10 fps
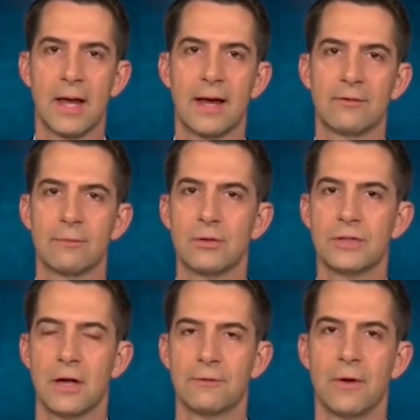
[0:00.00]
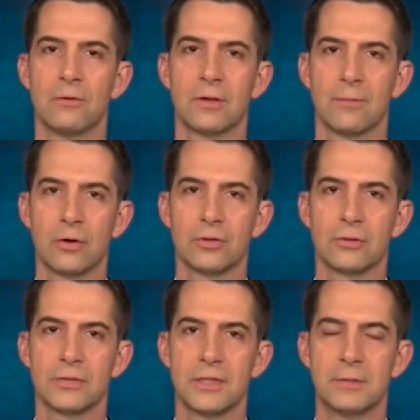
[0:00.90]
guy from those cell phone
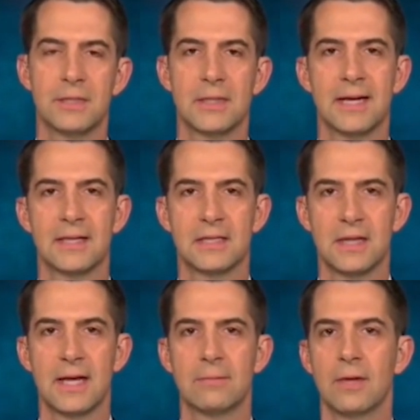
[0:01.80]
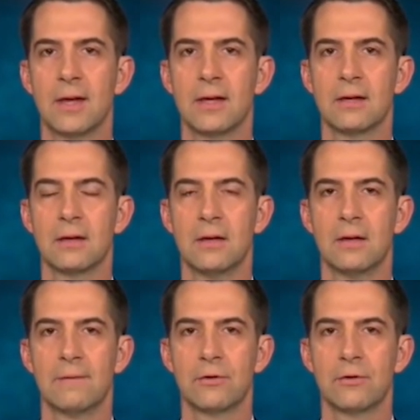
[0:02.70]
commercials. He's been saying the same thing